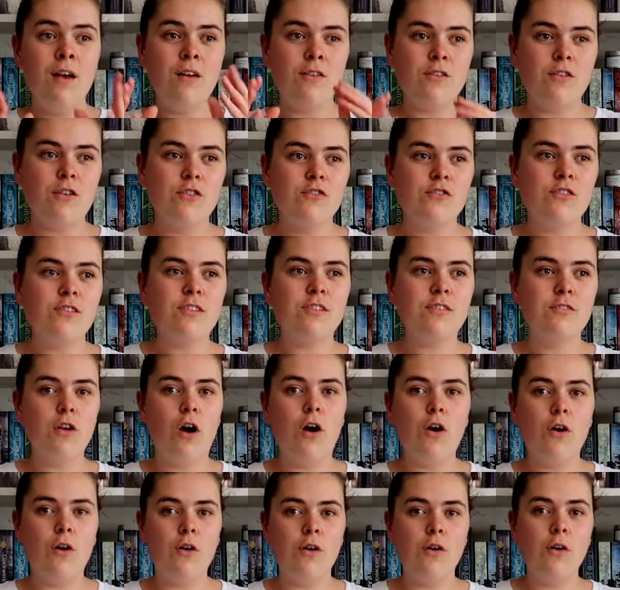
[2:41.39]
So just
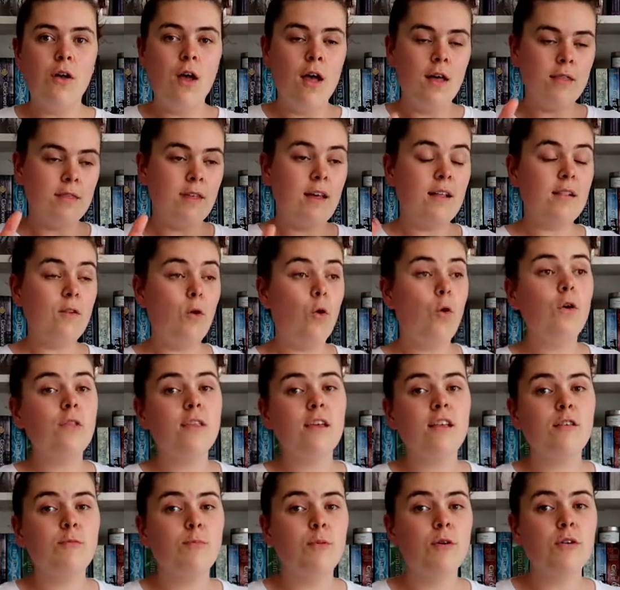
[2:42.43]
know that all
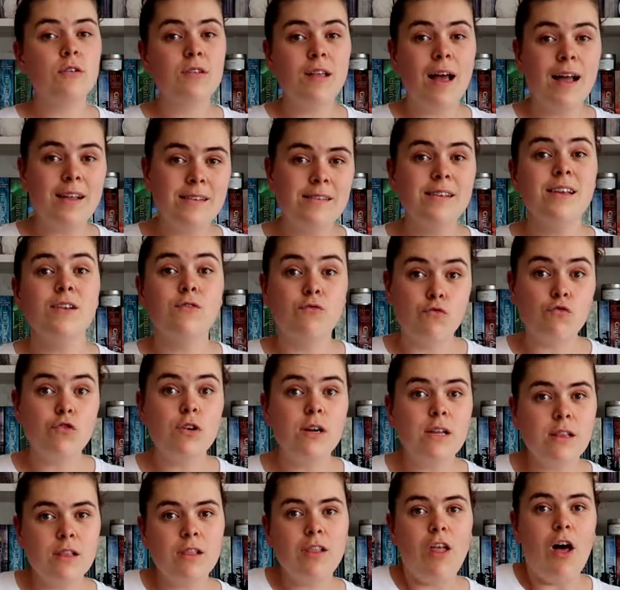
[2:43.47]
these books I did
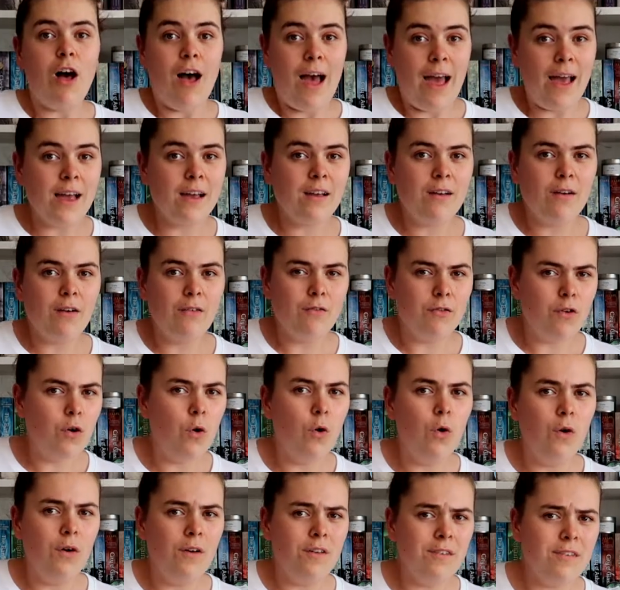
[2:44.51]
like, of
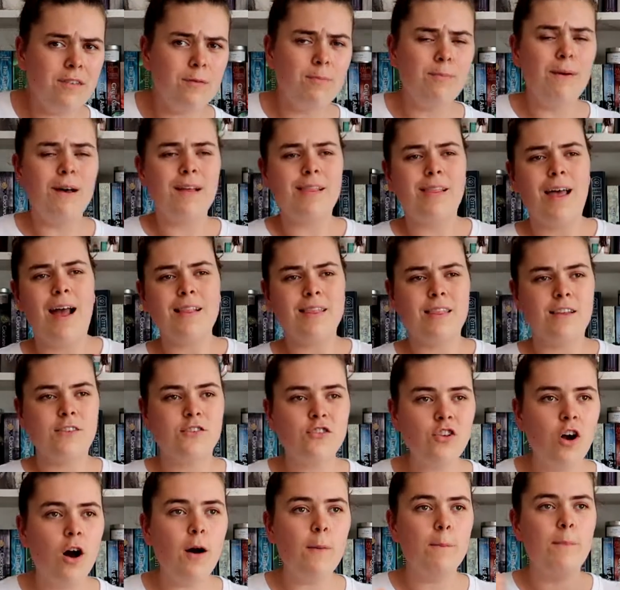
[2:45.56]
course, but like the
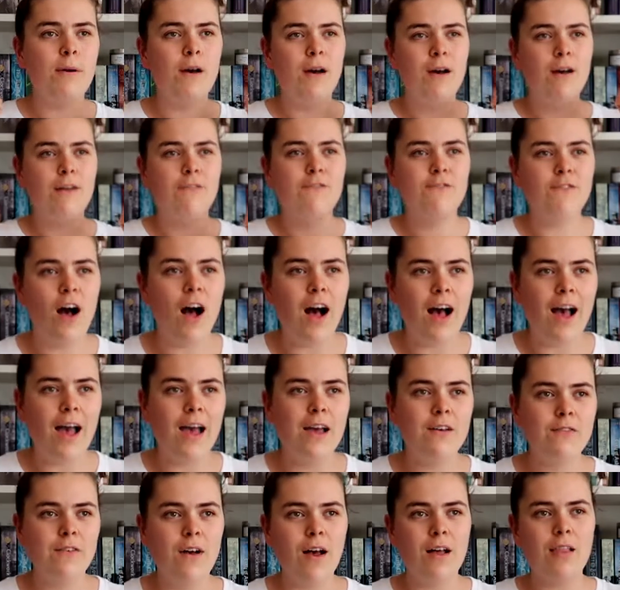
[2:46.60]
top
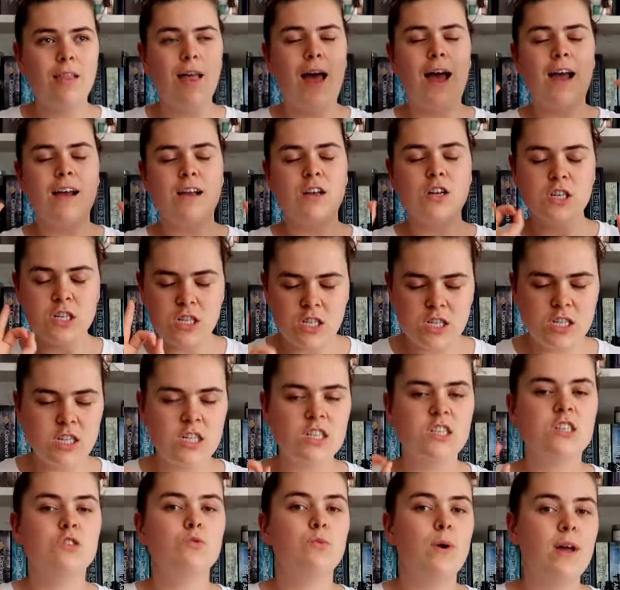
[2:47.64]
5 are like the
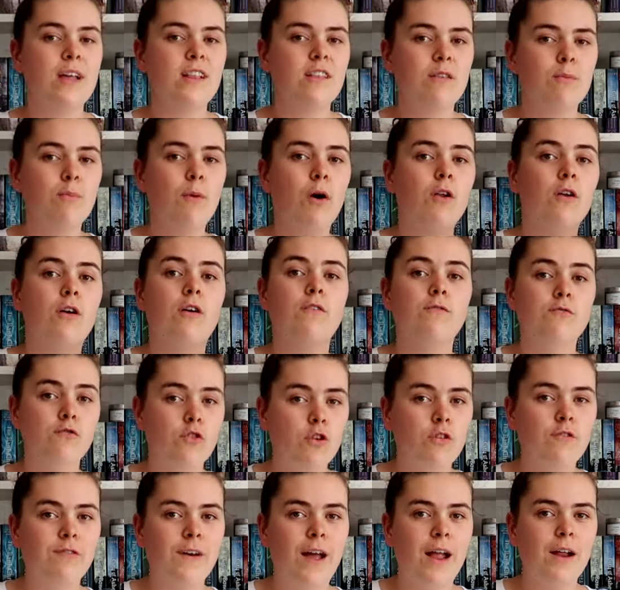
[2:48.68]
sweet spot of
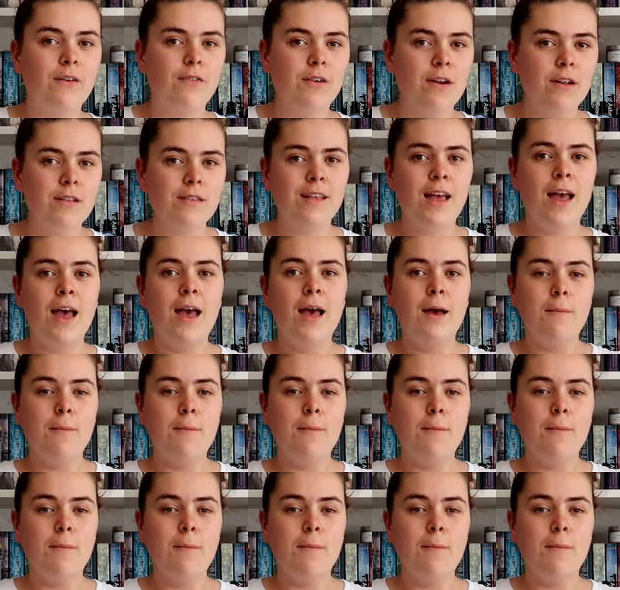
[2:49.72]
new favorites.